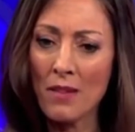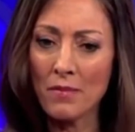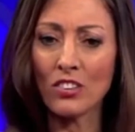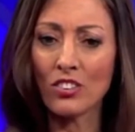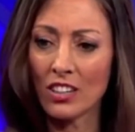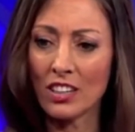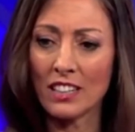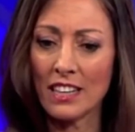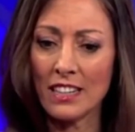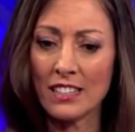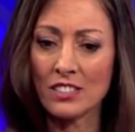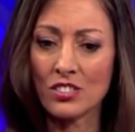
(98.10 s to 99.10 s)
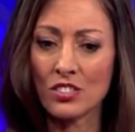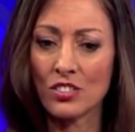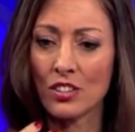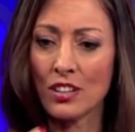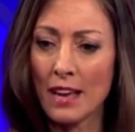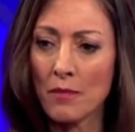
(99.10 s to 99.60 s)
mission is to
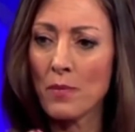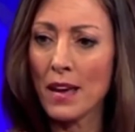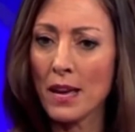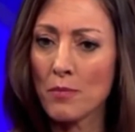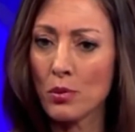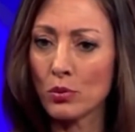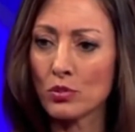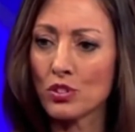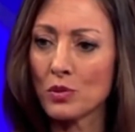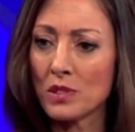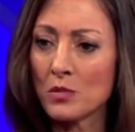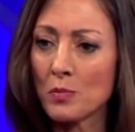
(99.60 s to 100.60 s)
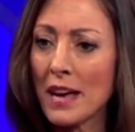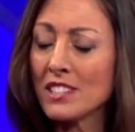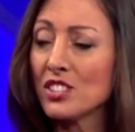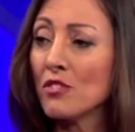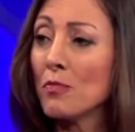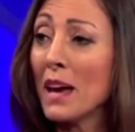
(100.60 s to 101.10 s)
get people to a
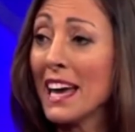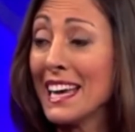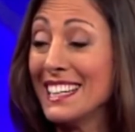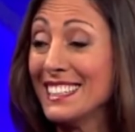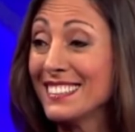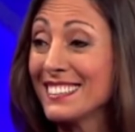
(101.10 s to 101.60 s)
space of peace.